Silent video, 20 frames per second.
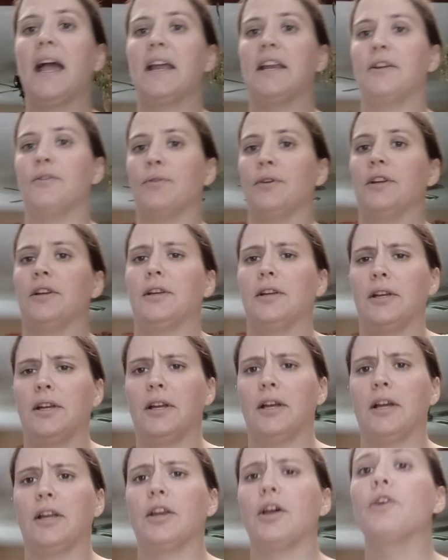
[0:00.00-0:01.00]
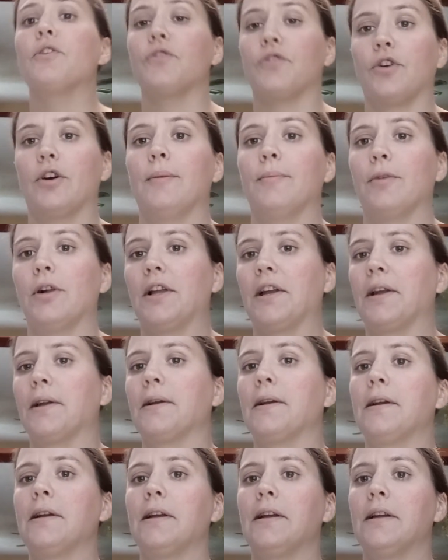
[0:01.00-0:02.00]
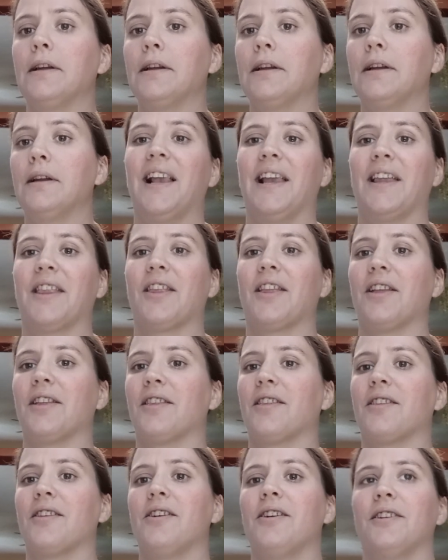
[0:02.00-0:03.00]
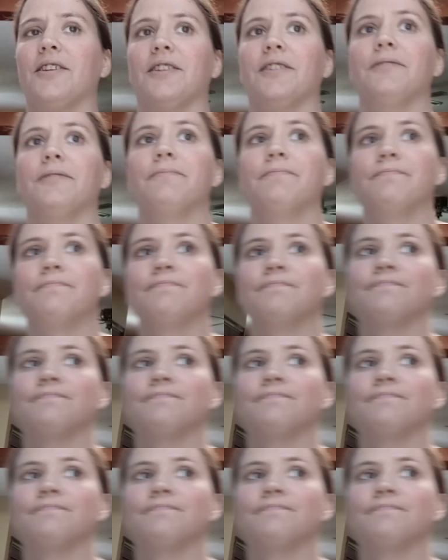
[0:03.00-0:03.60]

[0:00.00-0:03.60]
Anyway, enough rambling. Let's get started.